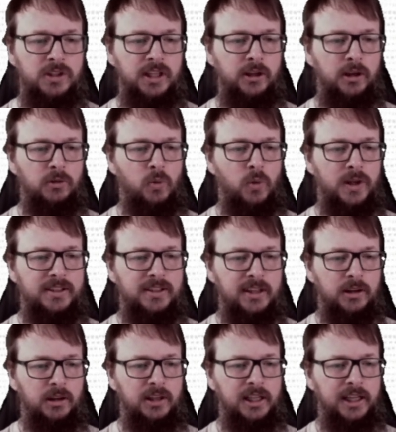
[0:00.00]
one single
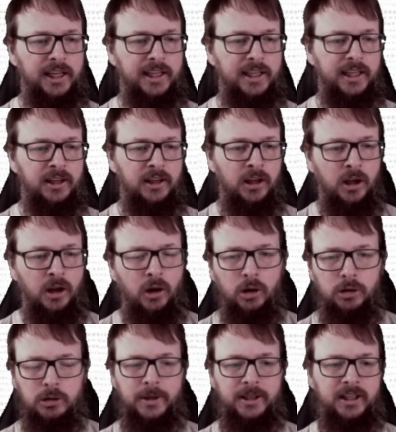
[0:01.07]
click,
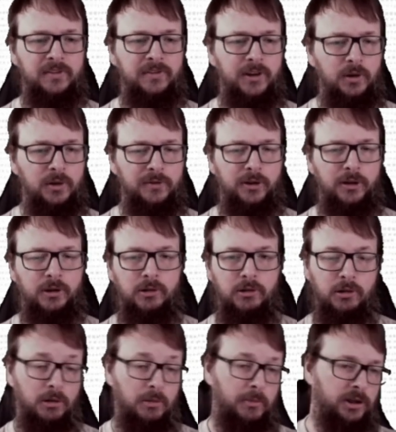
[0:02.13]
automatic failover
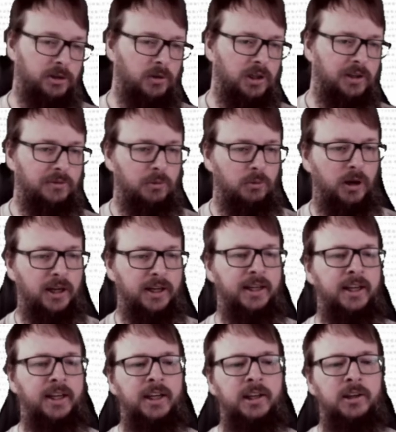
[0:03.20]
or manual if you want.
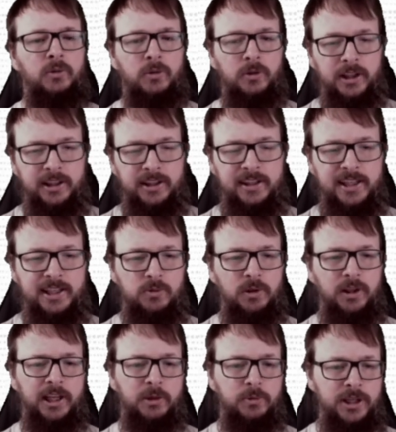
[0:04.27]
This will
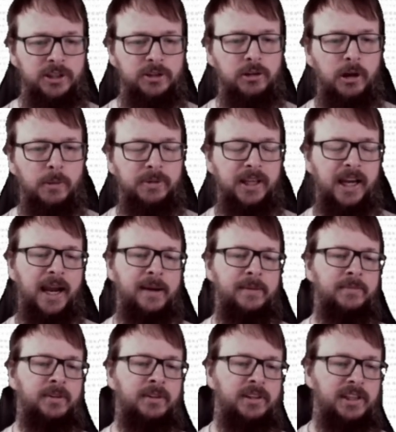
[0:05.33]
increase your
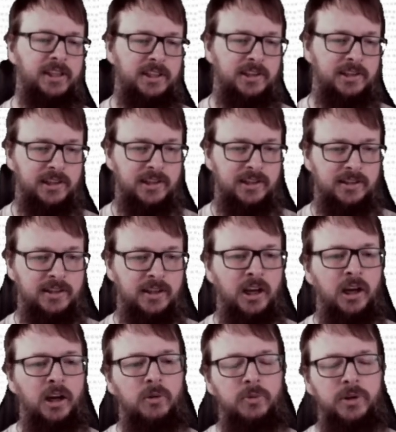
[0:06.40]
uptime. This is
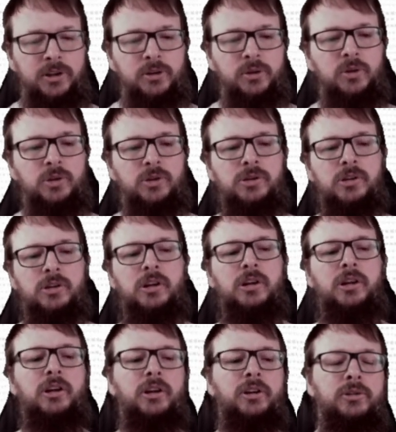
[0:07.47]
reduce
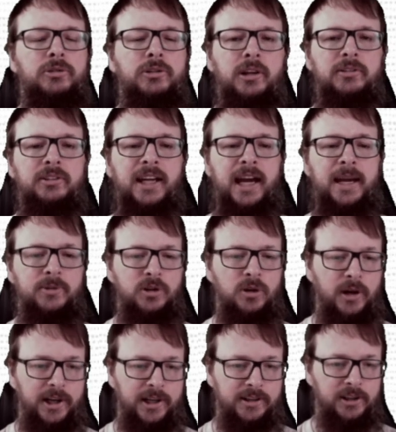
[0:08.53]
your downtime. So
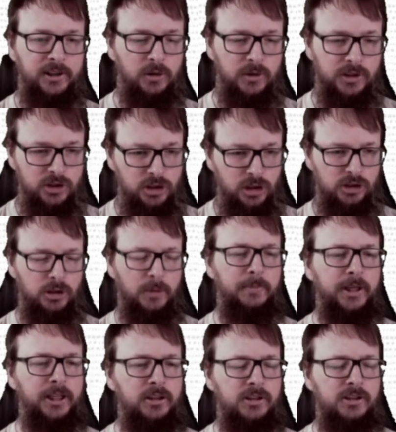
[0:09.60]
RTO is just some
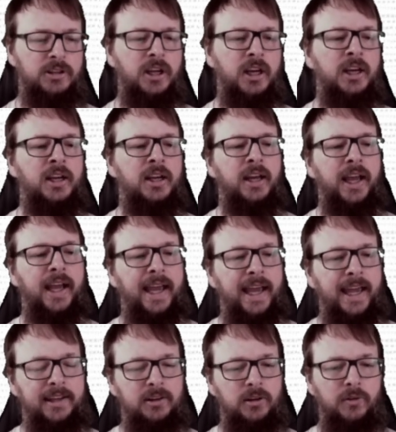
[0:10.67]
minutes.
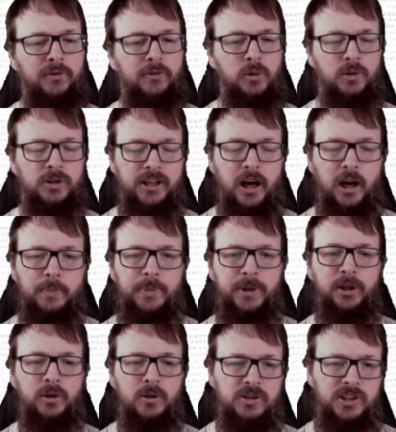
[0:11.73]
And of course,
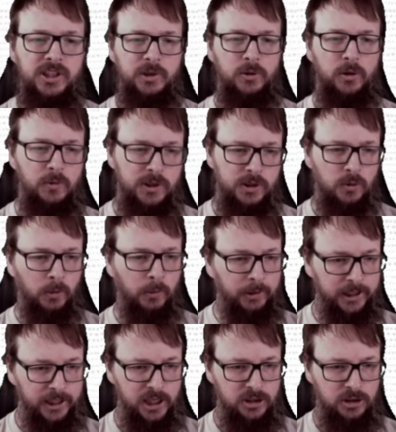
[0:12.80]
RPO 0 with group
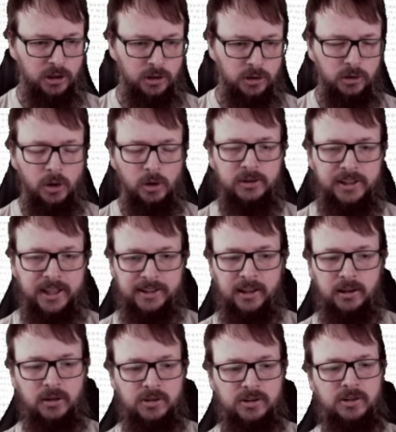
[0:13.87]
replication, no data
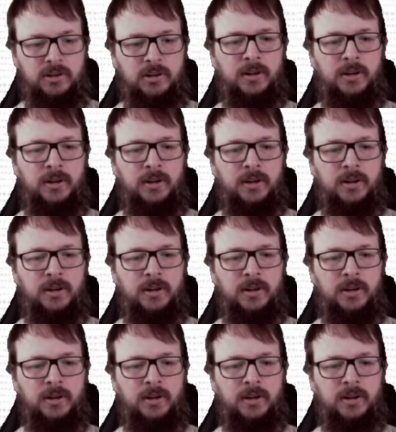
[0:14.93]
loss.